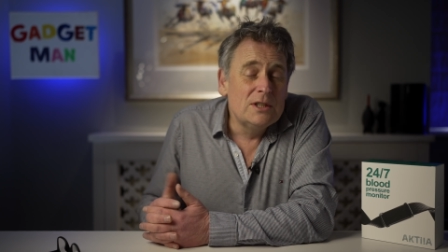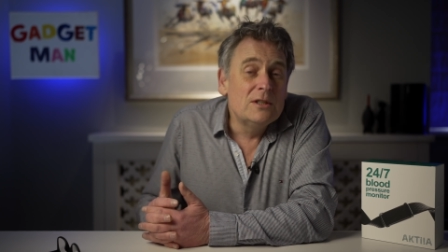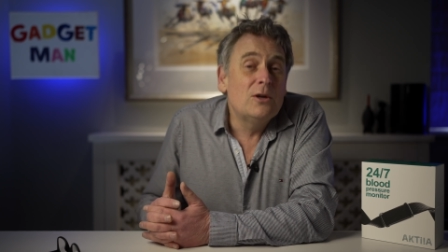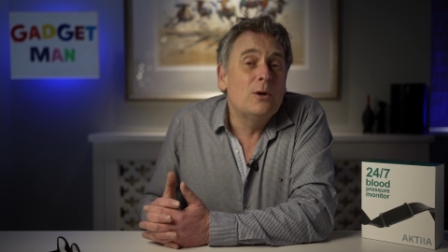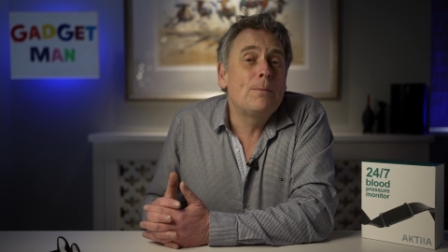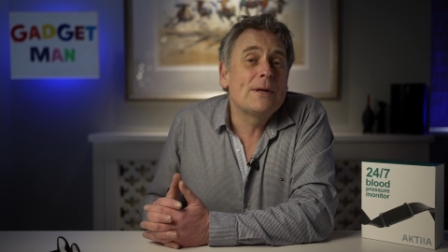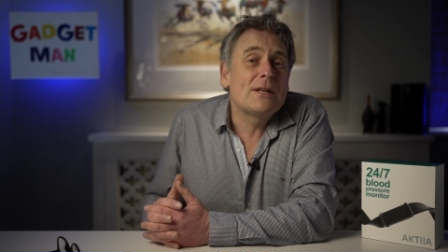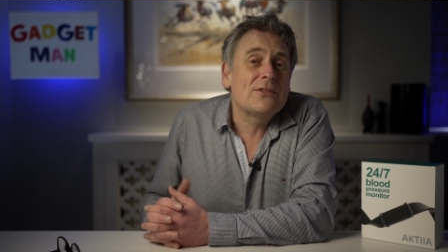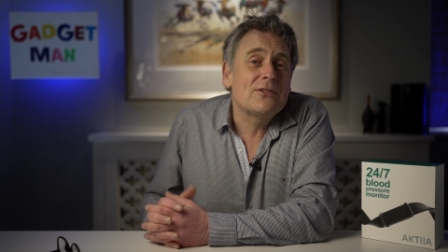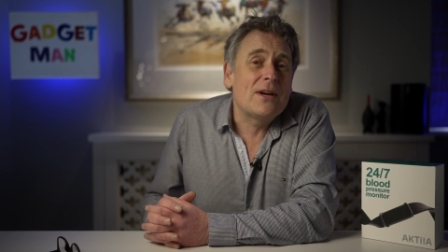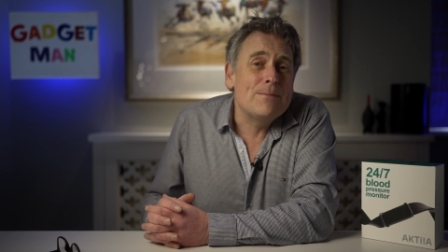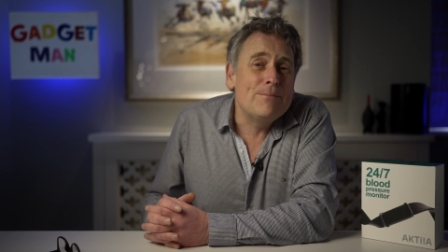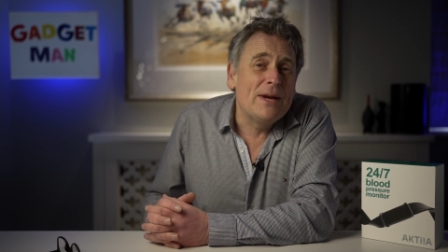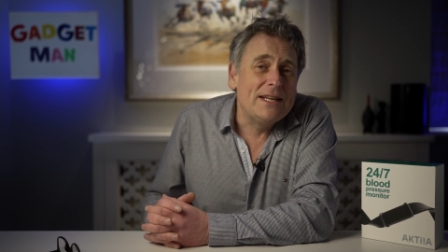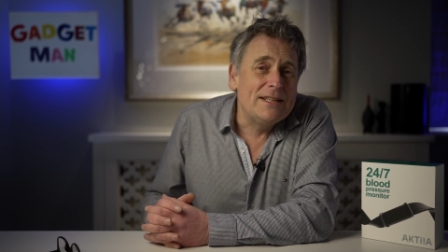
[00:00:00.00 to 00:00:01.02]
Or because
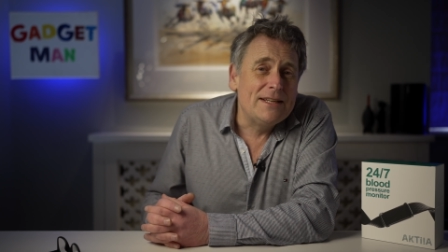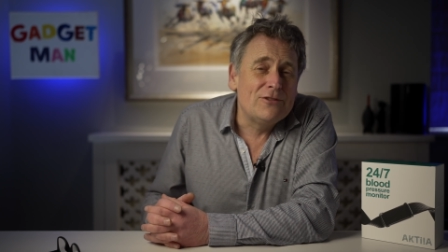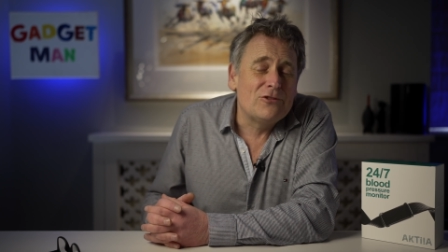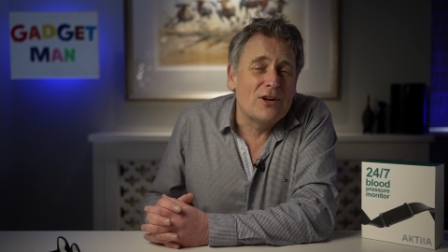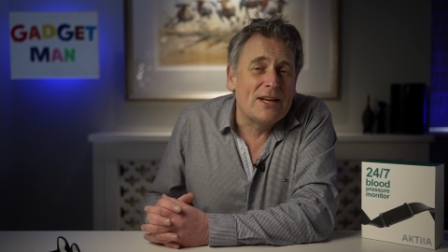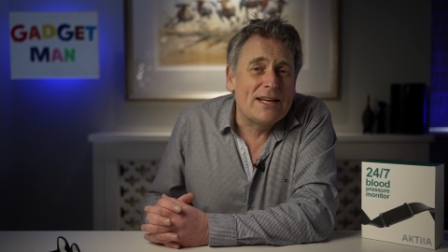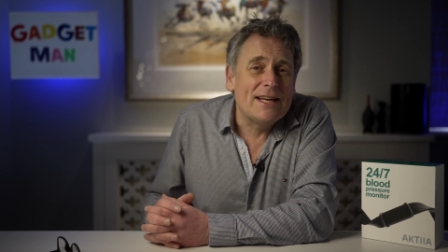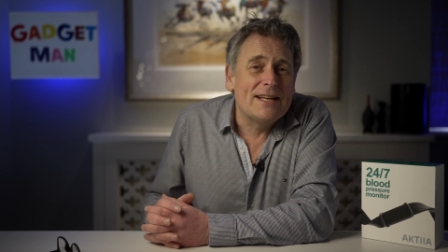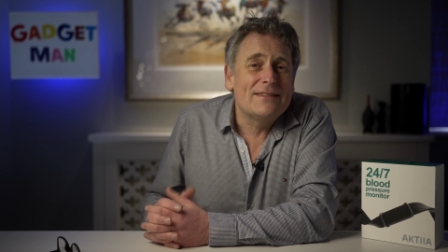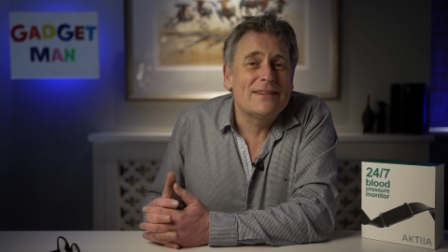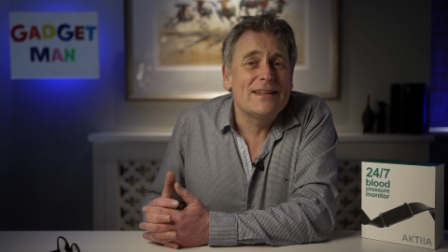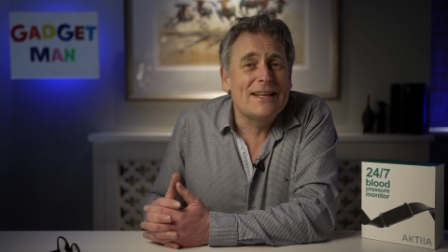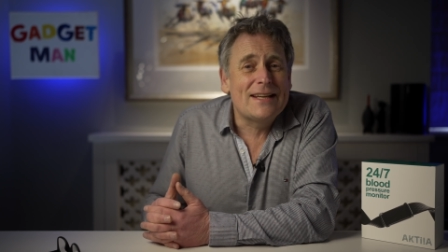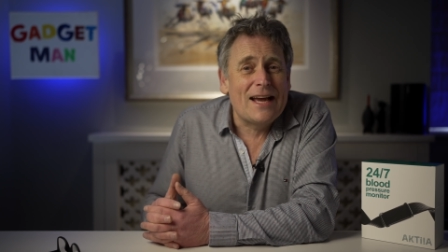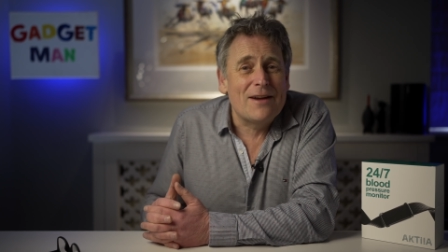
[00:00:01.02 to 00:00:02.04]
I'm mainly drinking
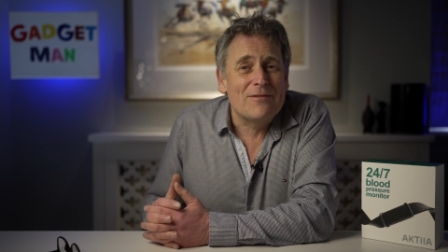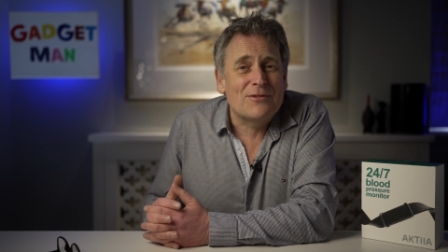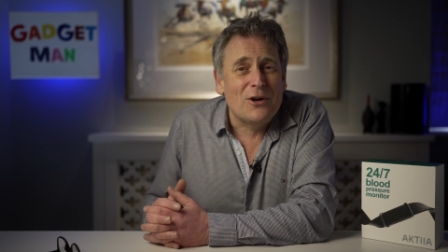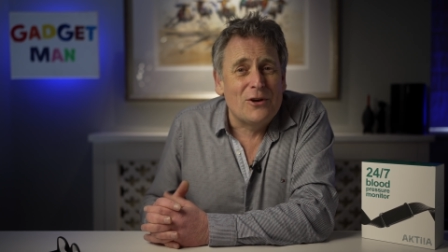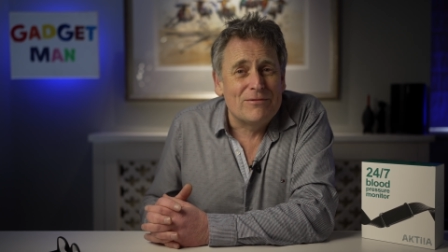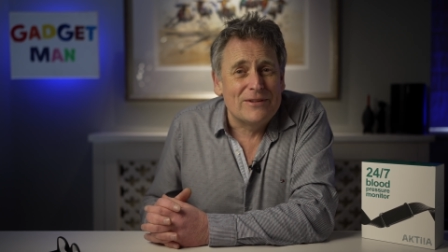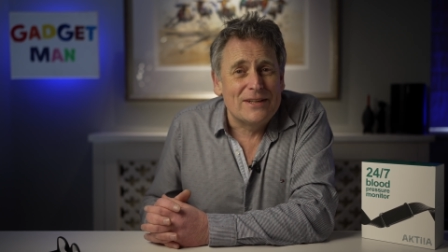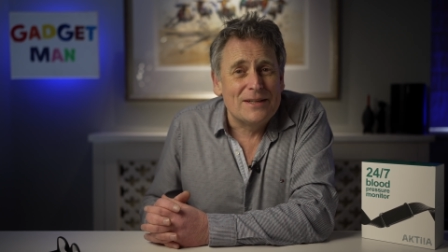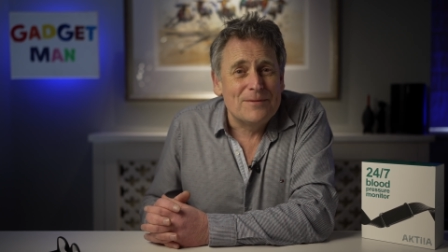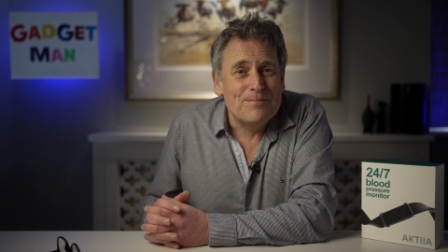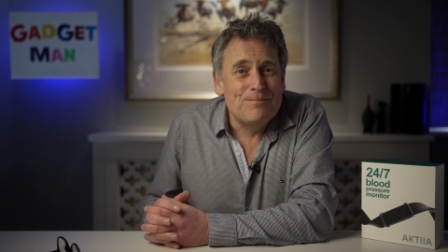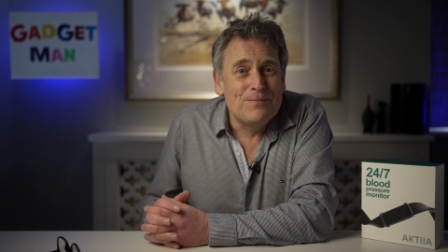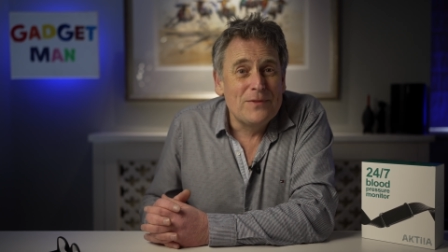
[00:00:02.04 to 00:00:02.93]
decaf coffee?